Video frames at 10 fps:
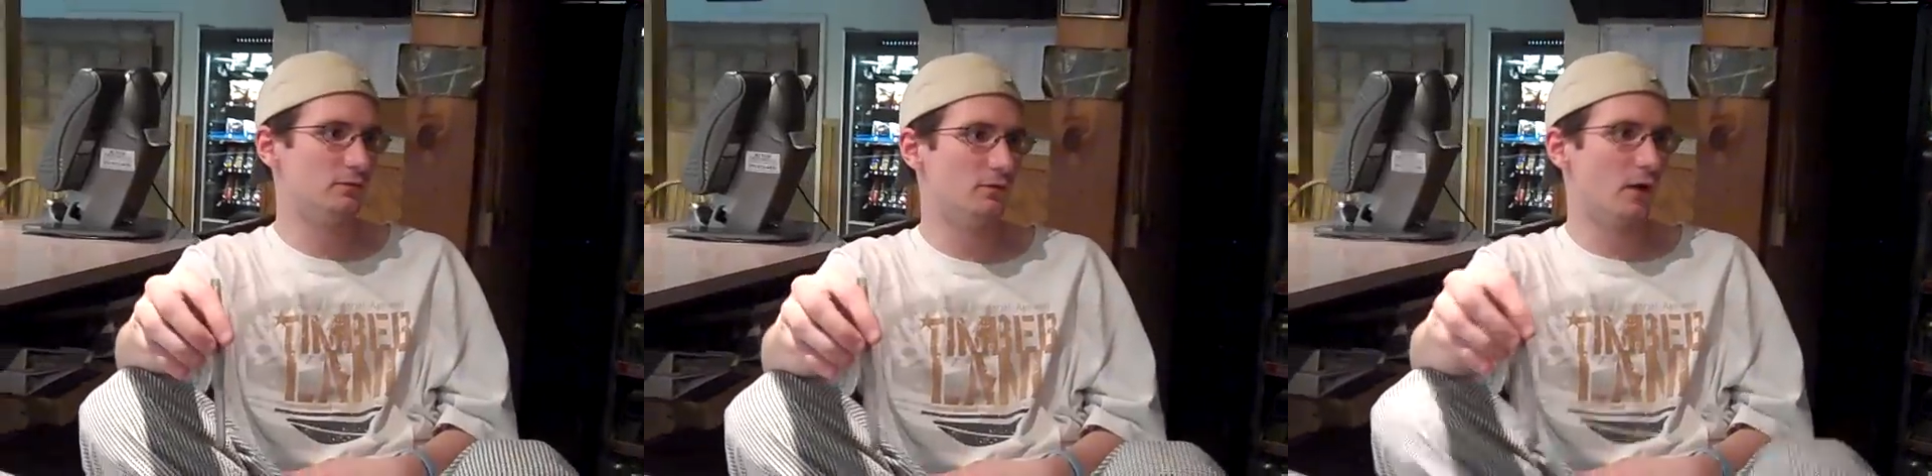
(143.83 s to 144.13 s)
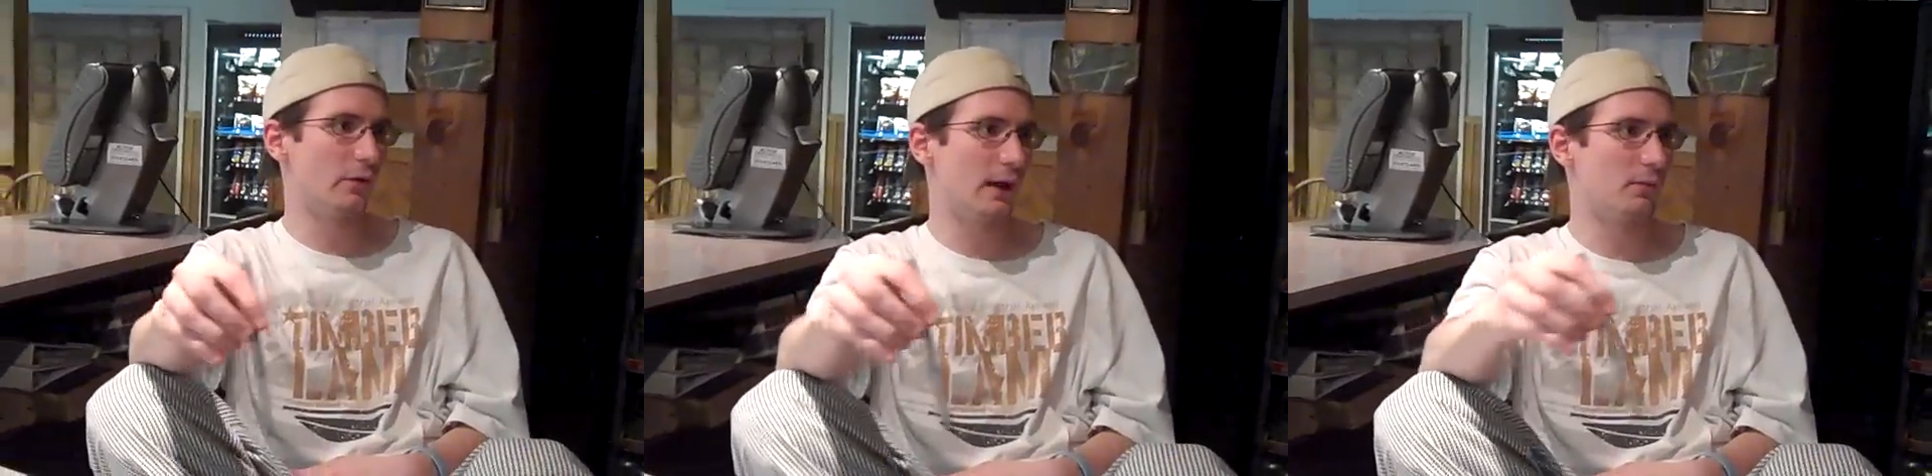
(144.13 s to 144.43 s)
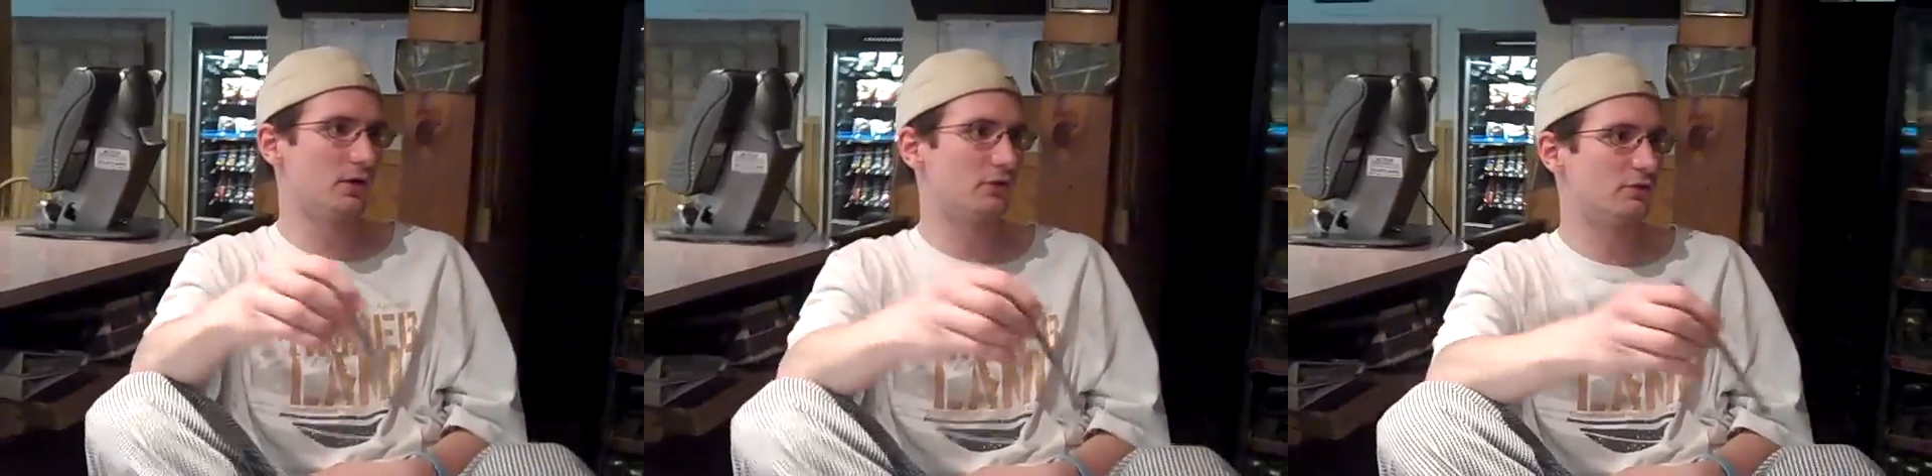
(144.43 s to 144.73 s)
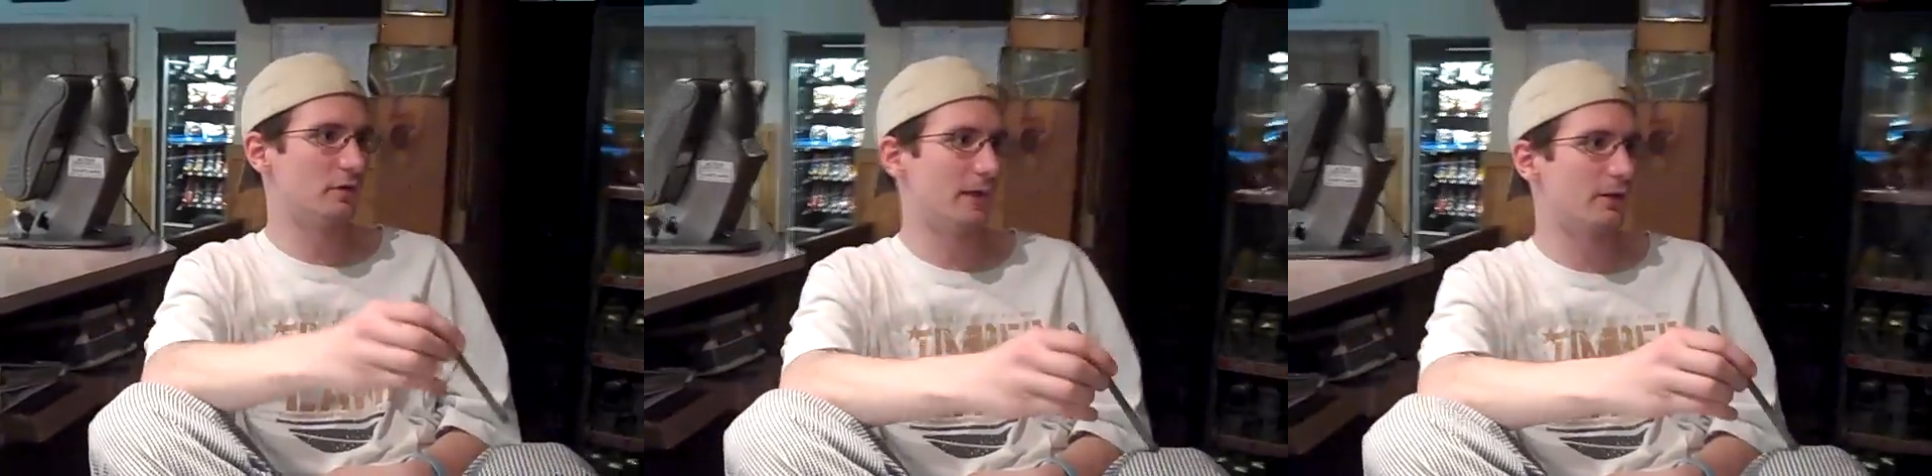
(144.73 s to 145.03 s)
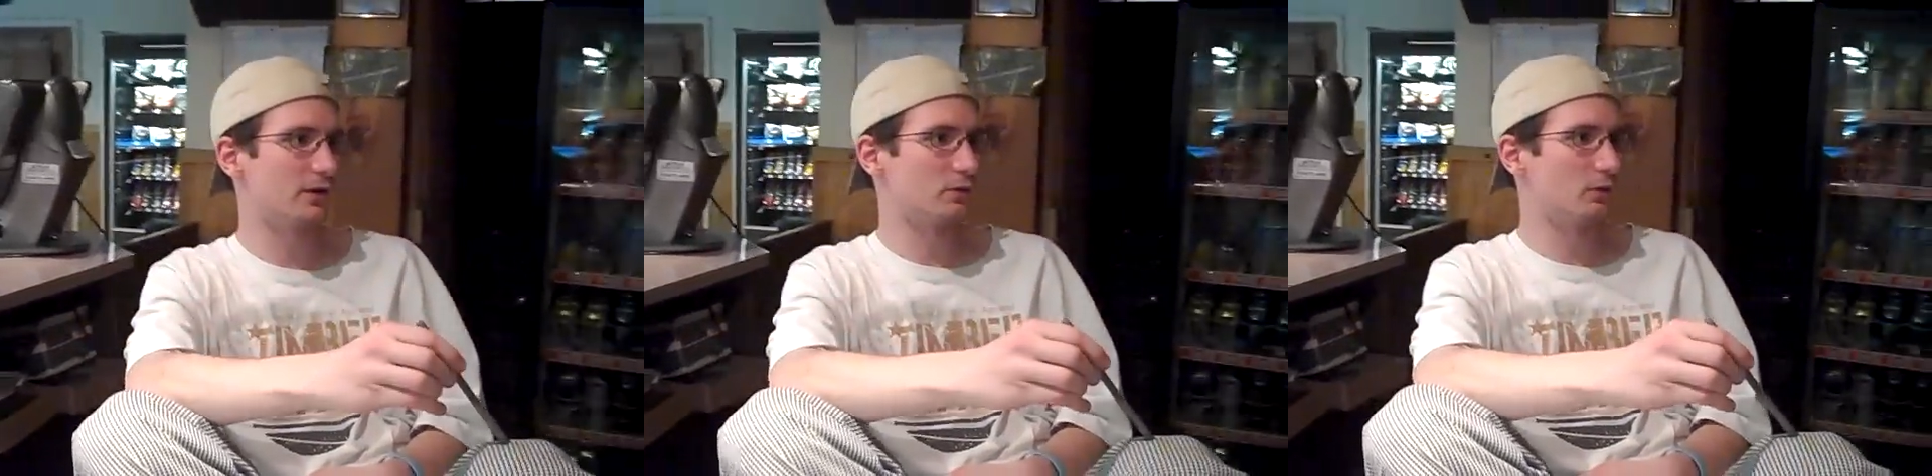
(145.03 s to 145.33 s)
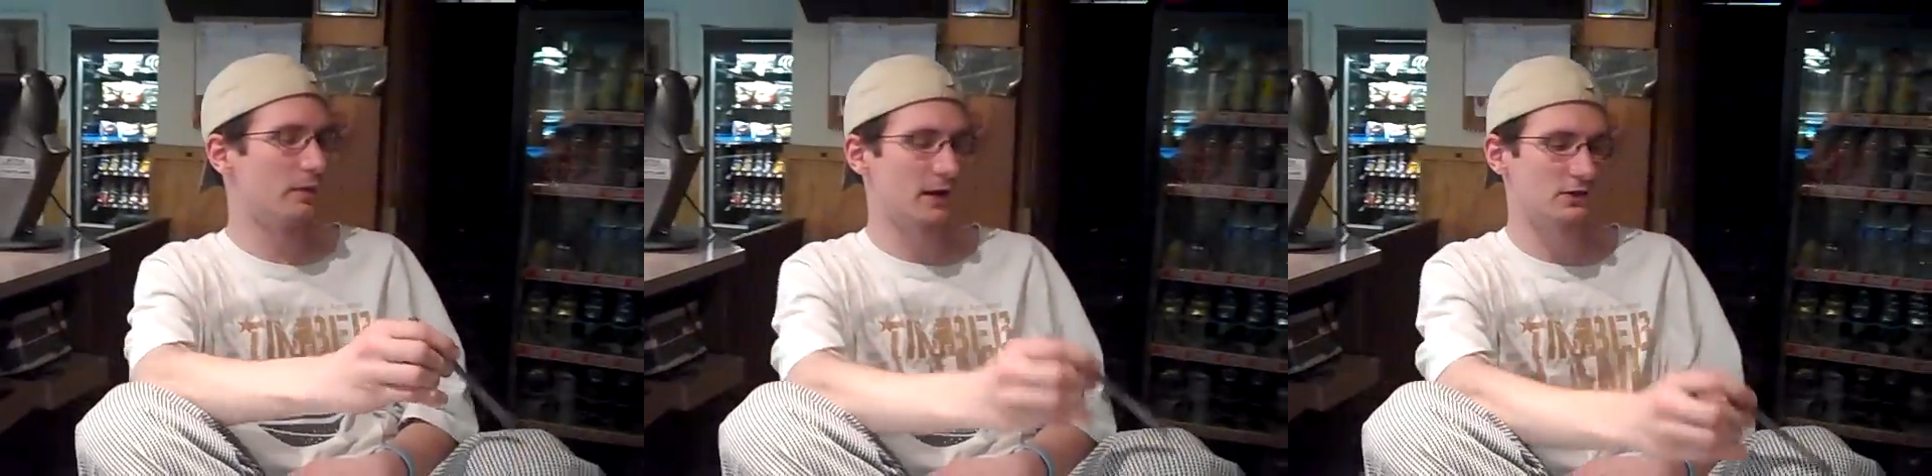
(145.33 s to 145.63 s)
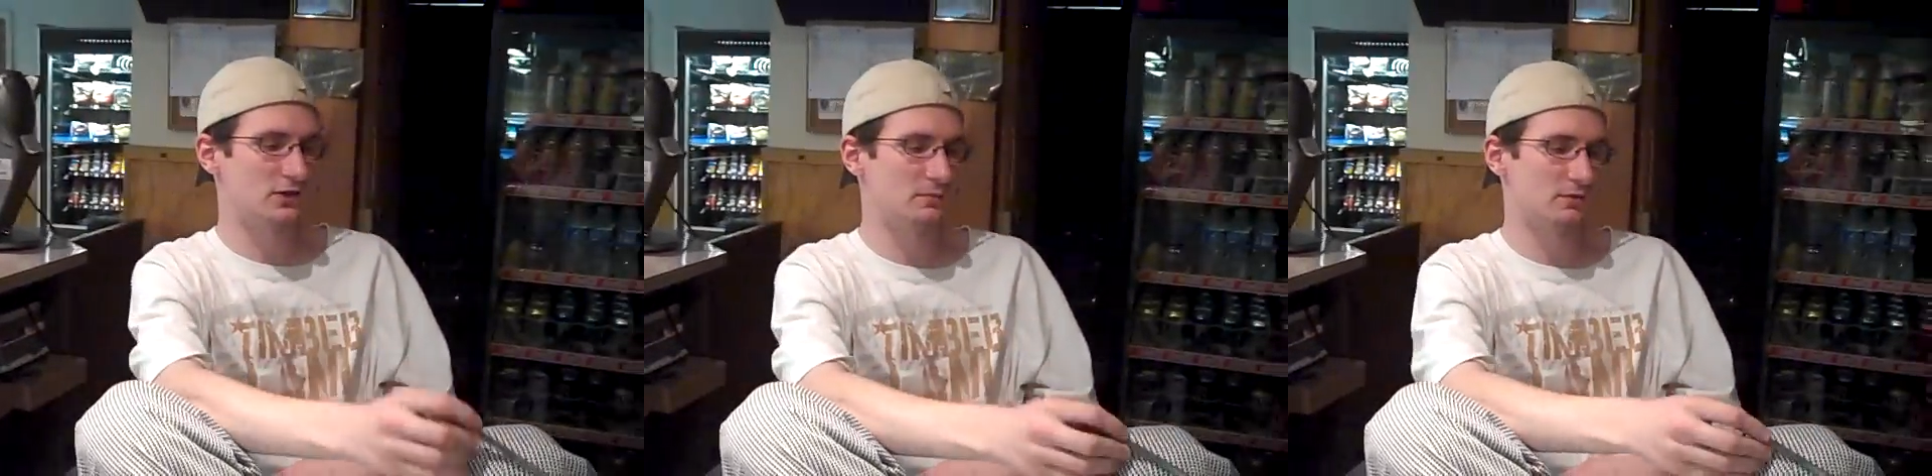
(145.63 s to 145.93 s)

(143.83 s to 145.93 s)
know that much about like the one pocket scene,